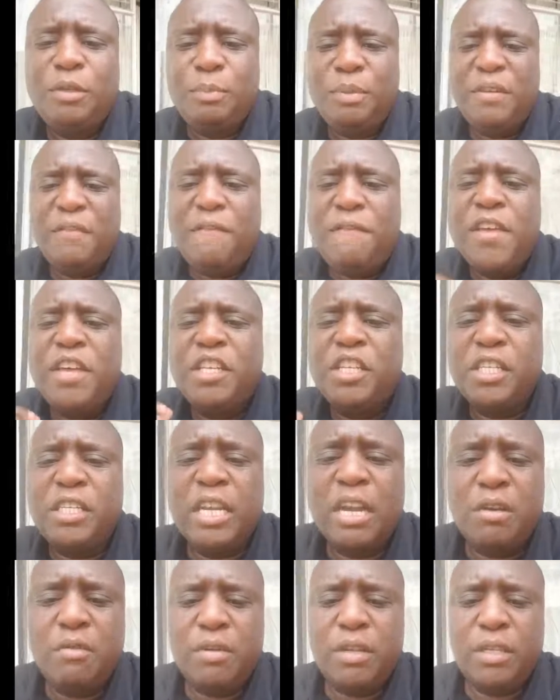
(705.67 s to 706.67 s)

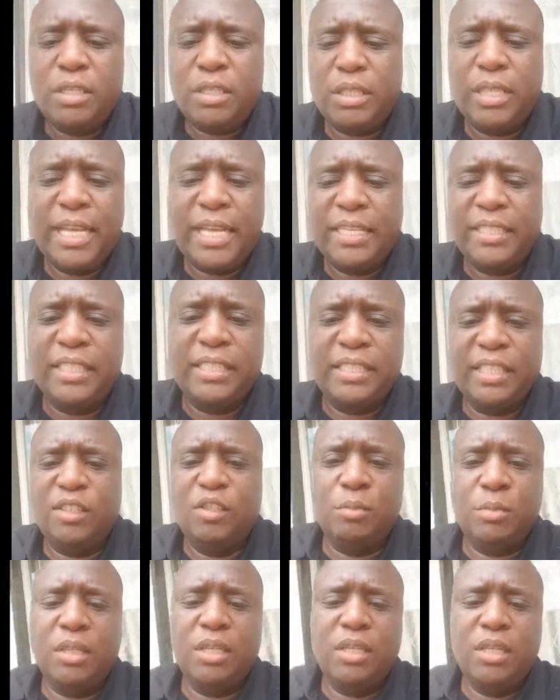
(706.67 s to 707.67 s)
visionaries, ladies and
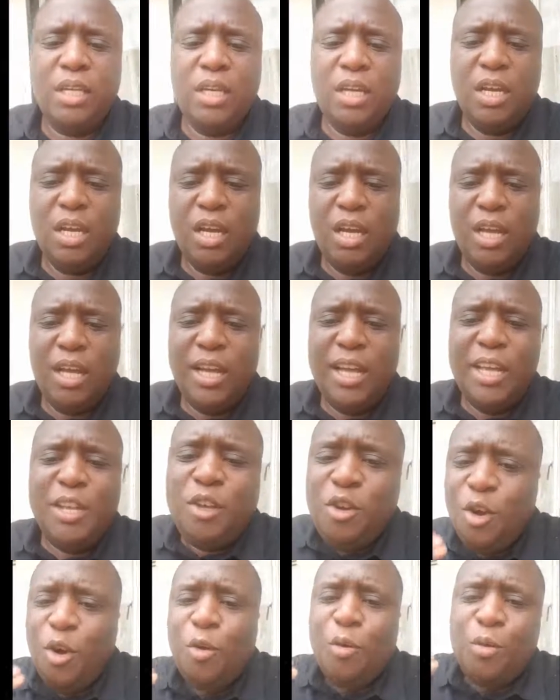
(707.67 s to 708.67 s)
gentlemen. You
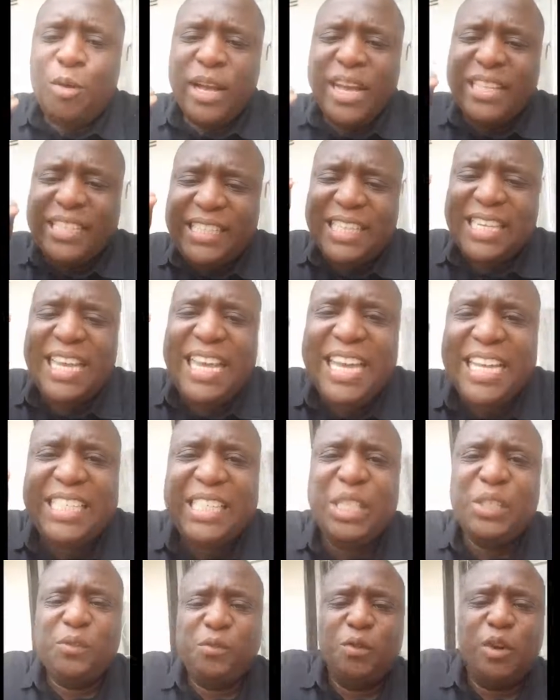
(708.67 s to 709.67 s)
know, it's
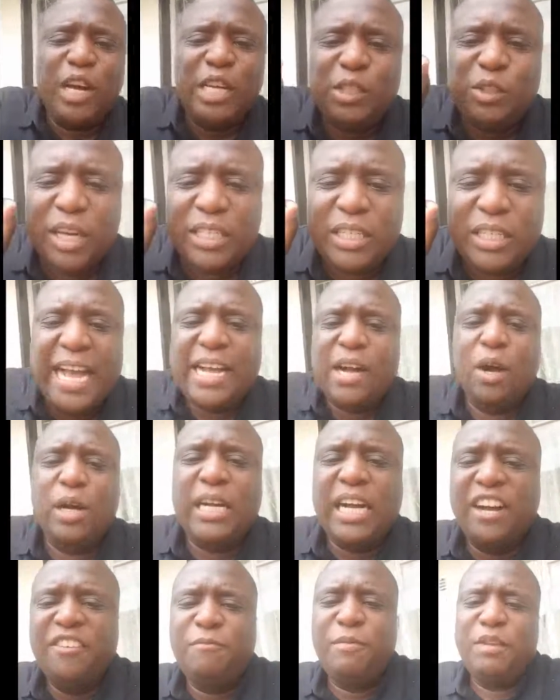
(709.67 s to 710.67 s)
easy for us to attack our
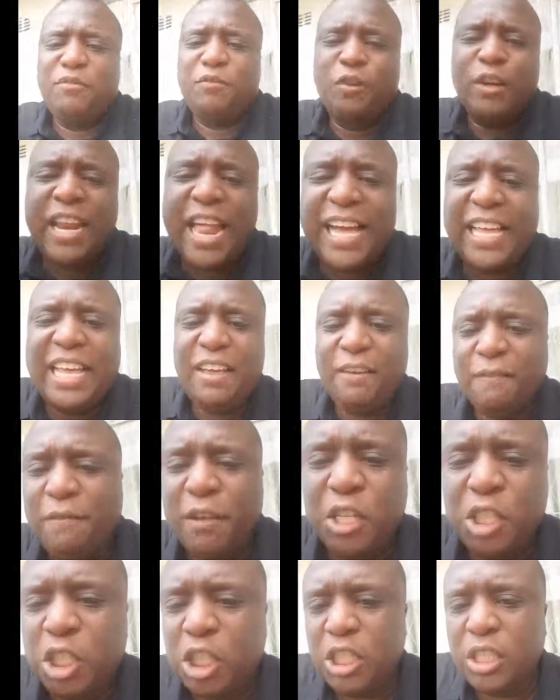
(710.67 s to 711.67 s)
government for lacking
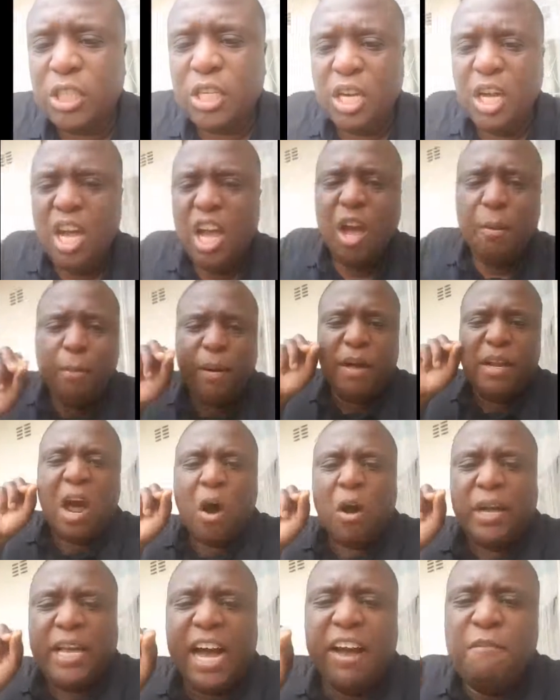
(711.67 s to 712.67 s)
vision. But
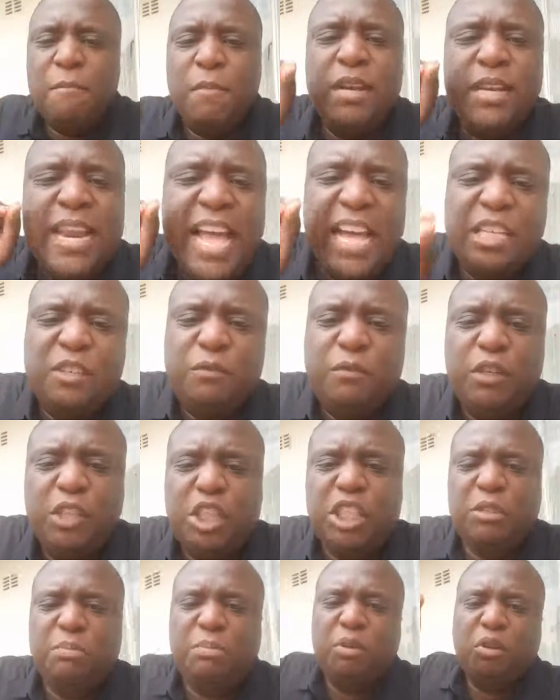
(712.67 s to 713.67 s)
our government lacks
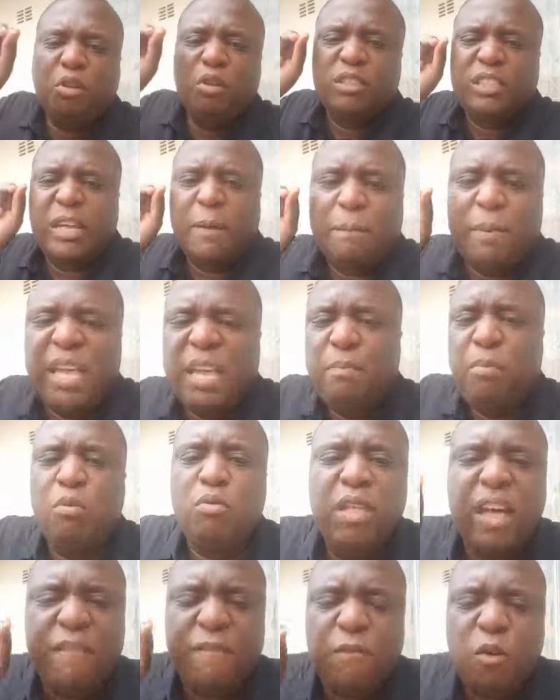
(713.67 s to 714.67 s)
vision because the
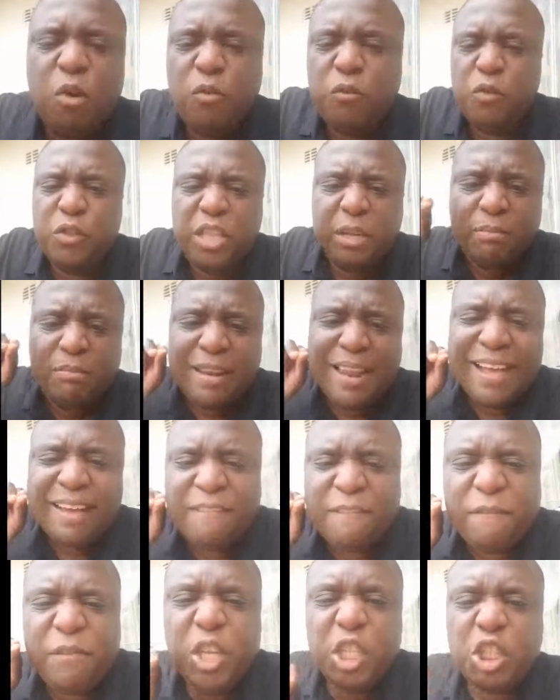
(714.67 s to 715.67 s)
people that vote for them lack
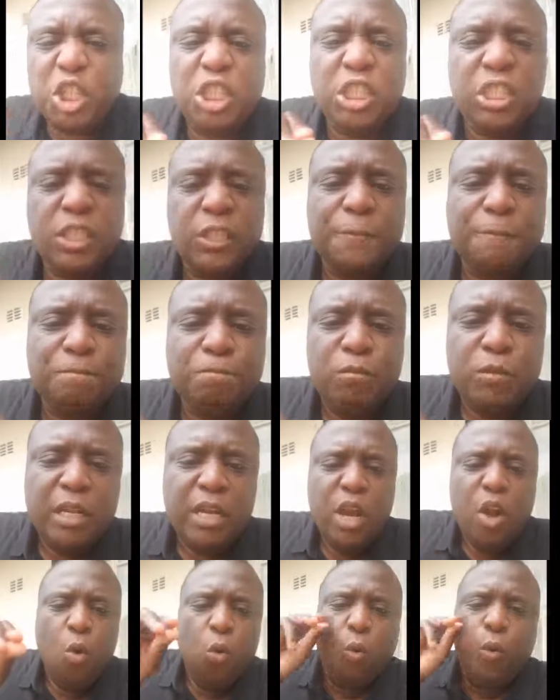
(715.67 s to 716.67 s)
vision.
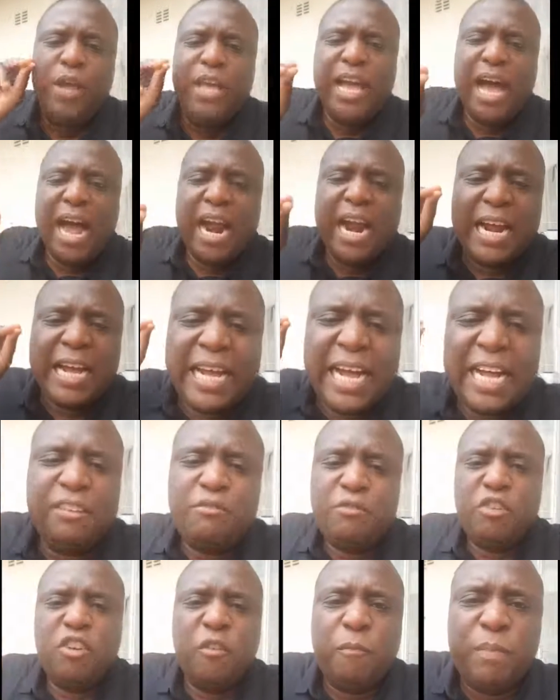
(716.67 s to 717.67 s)
We are a
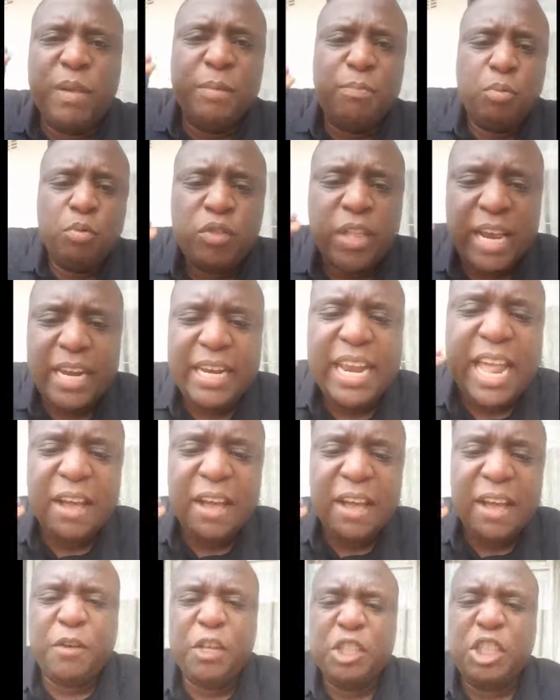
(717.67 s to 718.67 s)
country of people that lack
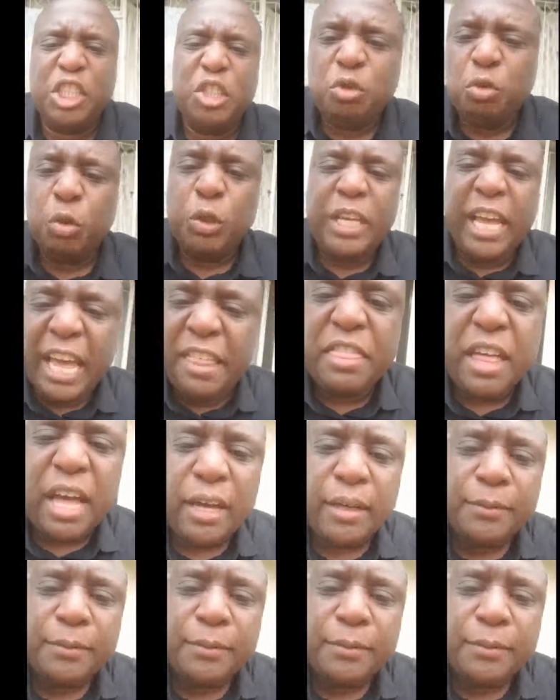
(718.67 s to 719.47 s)
vision together.